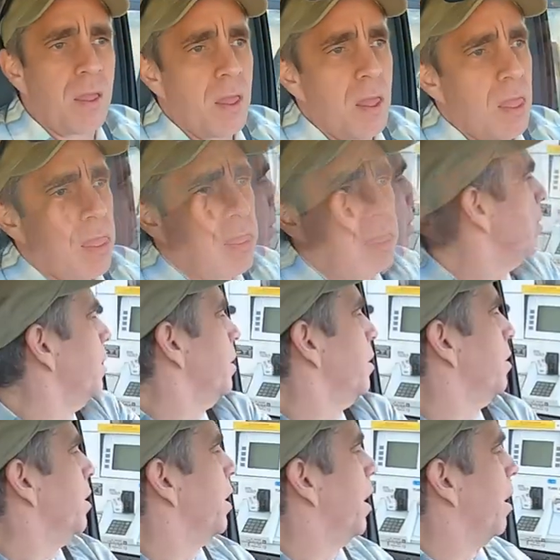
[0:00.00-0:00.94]
All
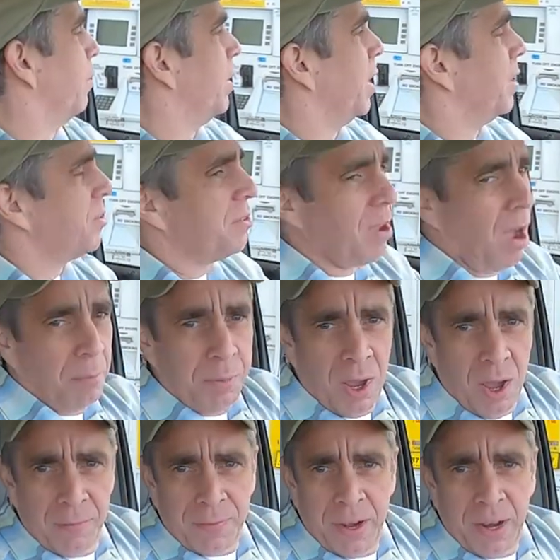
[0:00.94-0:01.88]
right, well, I
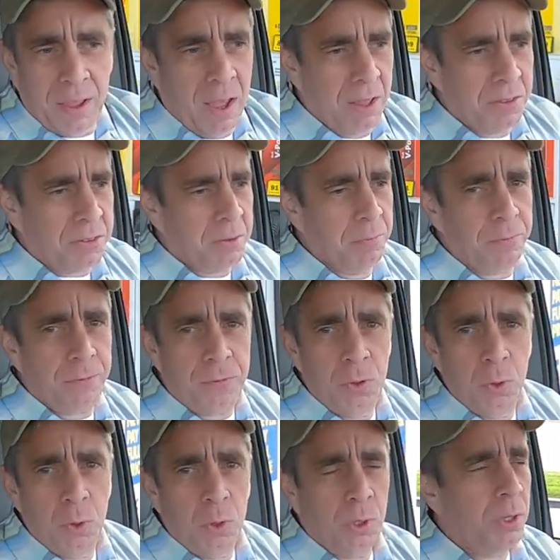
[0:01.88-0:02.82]
stopped off and I got some
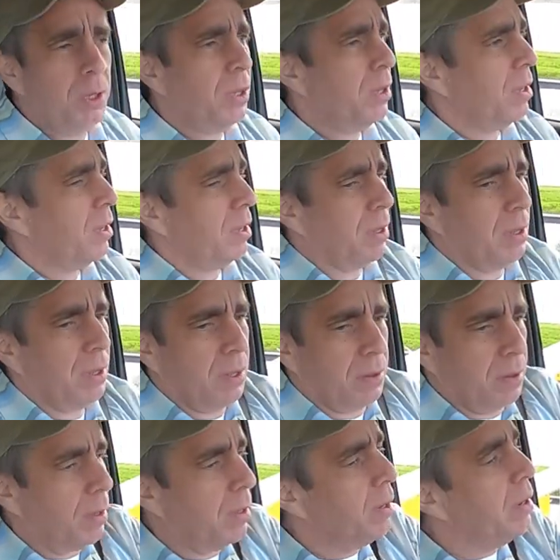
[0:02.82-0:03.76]
fuel.
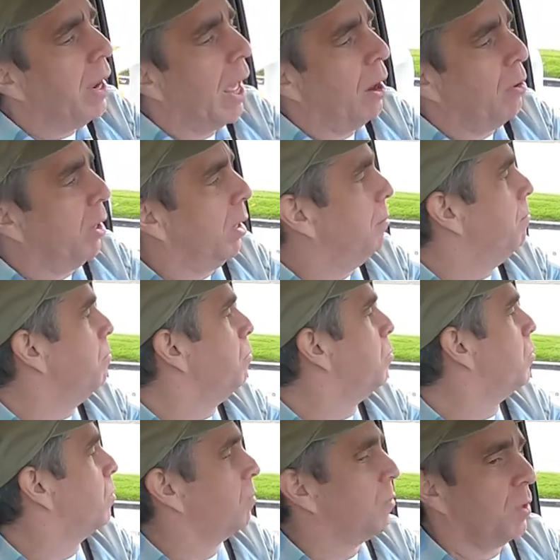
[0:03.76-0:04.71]
Now I'm